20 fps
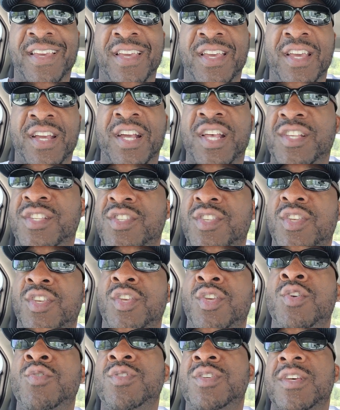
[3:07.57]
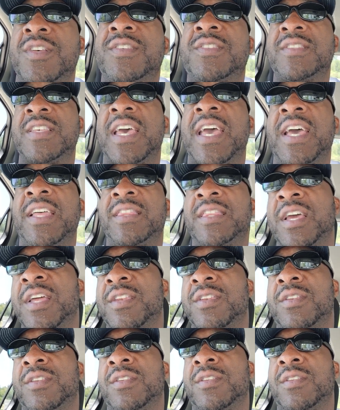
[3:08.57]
Because you just said that